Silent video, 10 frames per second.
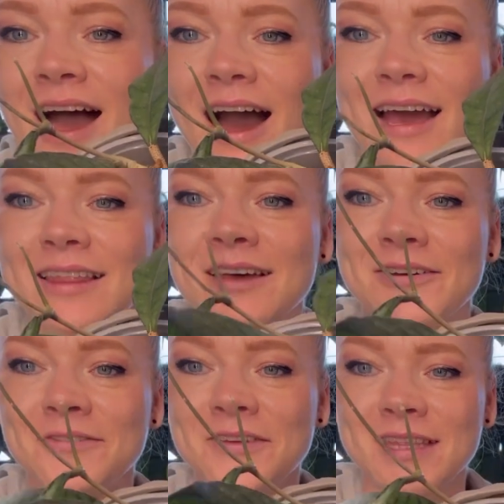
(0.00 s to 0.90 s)
I
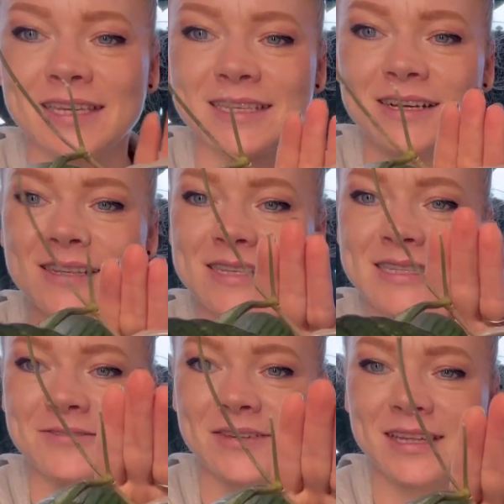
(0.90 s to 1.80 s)
love this
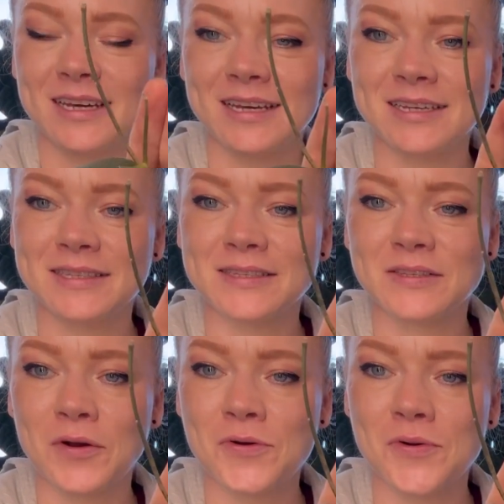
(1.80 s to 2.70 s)
Kalista
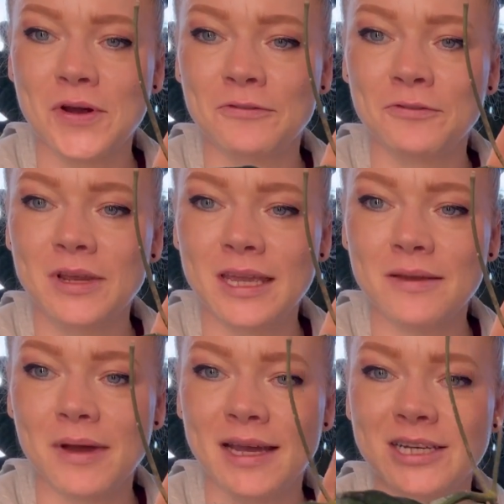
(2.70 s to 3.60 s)
so freaking
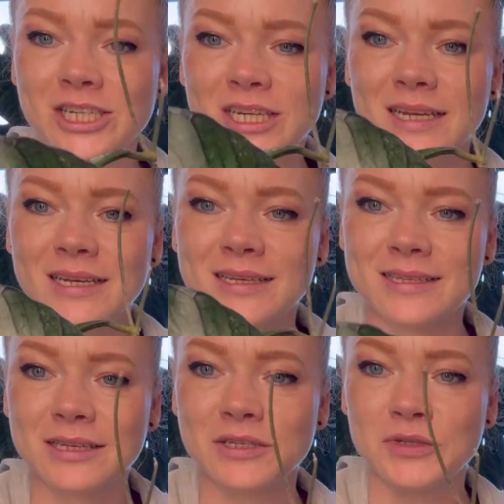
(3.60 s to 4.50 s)
much. It is
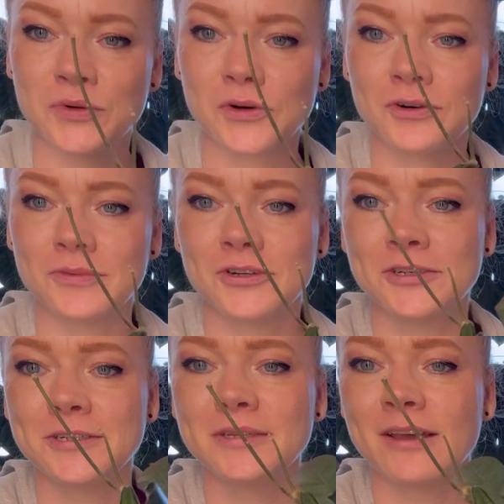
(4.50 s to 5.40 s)

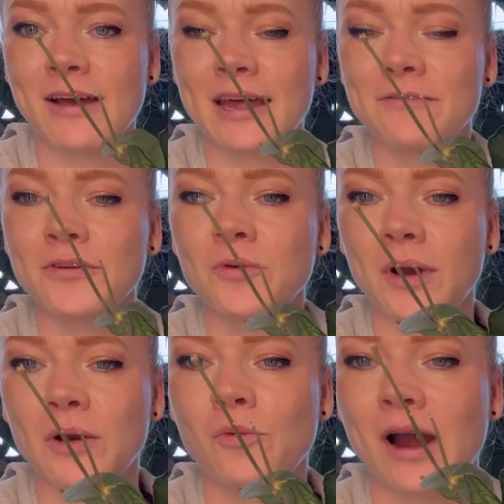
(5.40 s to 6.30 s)
adorable. I've had it for
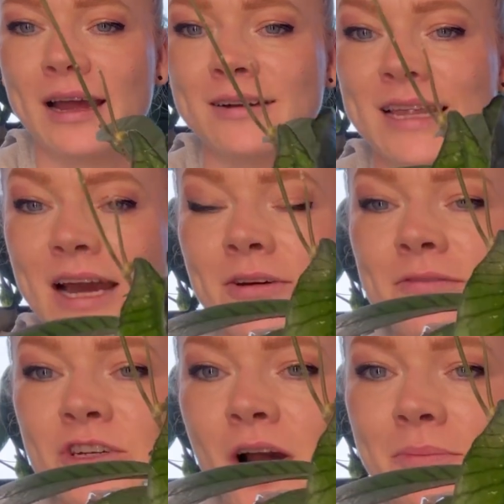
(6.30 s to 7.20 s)
quite a while now. I've
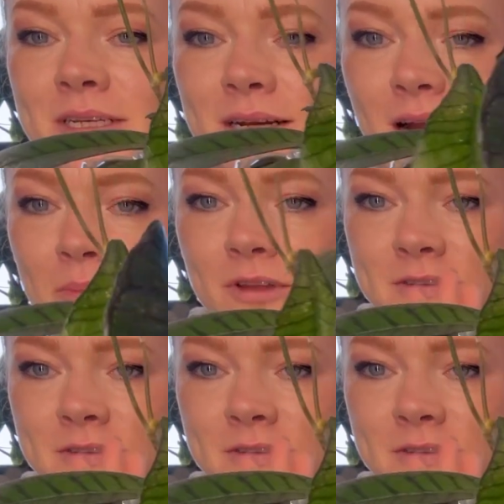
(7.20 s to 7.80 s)
chopped it a couple of